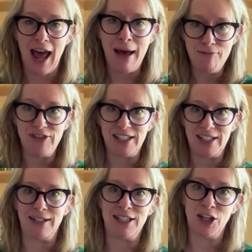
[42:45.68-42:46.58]

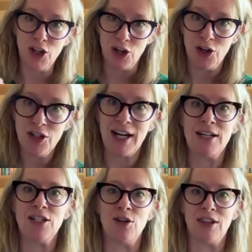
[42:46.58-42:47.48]
emphasize the good
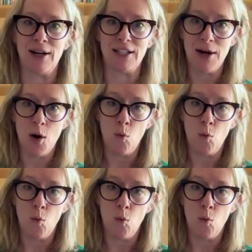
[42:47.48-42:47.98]
and do that